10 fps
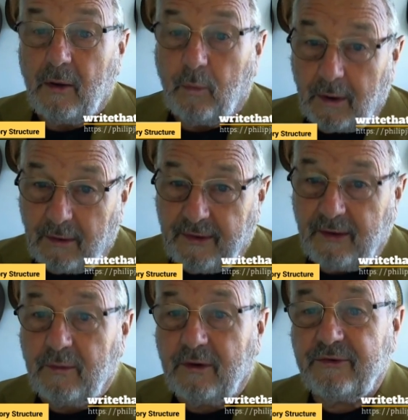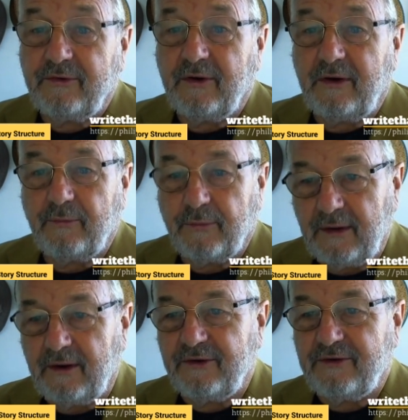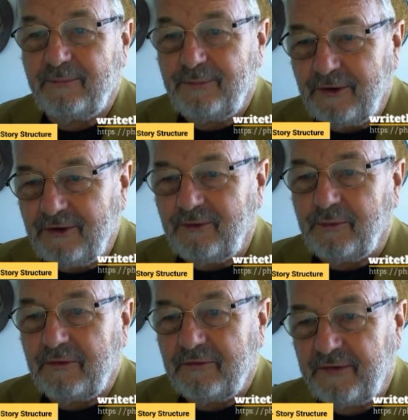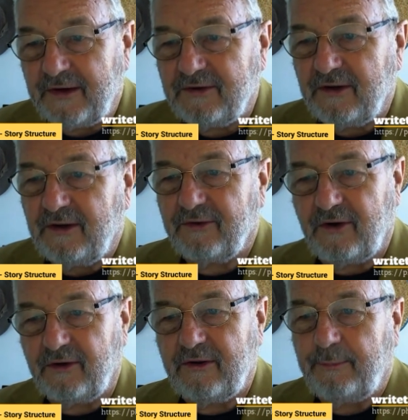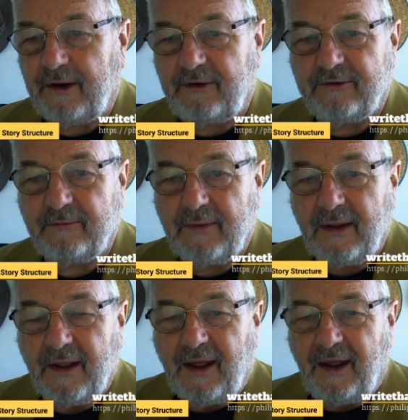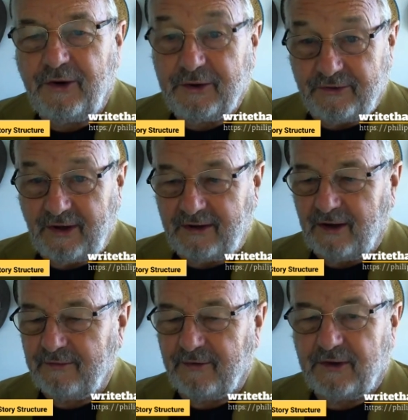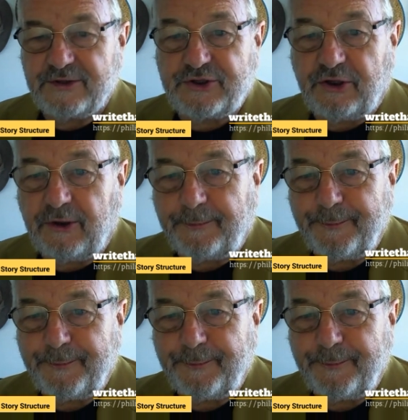Well, that was until he realized computers were infecting his occupation and could take over his job.